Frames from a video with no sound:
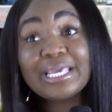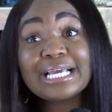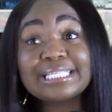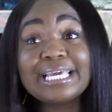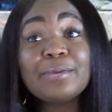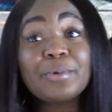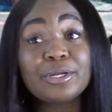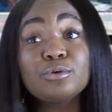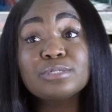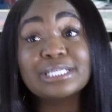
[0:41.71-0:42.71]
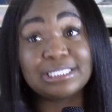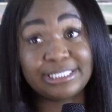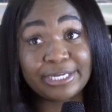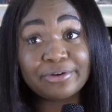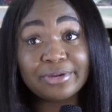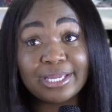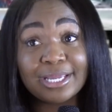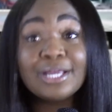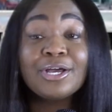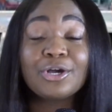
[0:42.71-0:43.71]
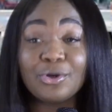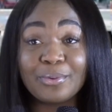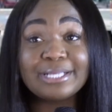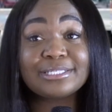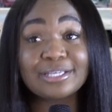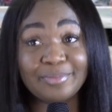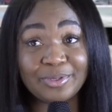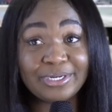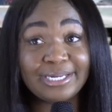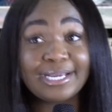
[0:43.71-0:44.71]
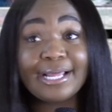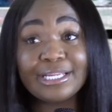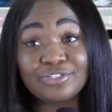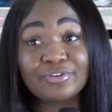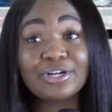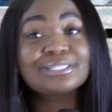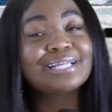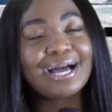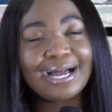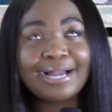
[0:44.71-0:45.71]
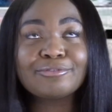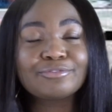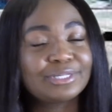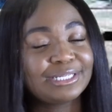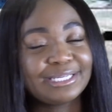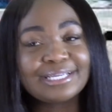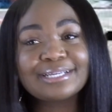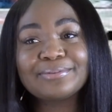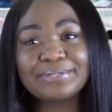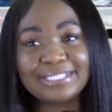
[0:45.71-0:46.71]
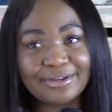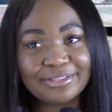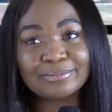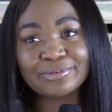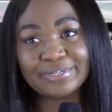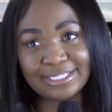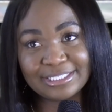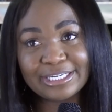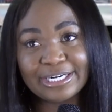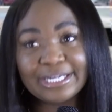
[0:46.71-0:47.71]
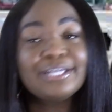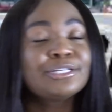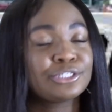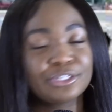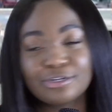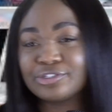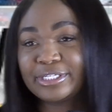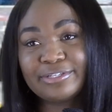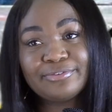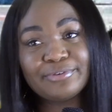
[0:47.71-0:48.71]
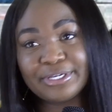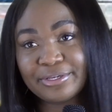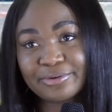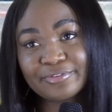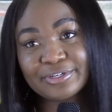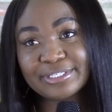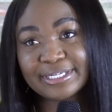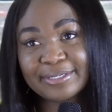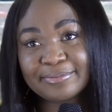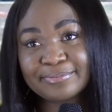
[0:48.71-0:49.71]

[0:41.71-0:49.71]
Yes. Anyone who's okay. considering going to community college first, I really would tell them to reconsider. Just go straight to the four-year university.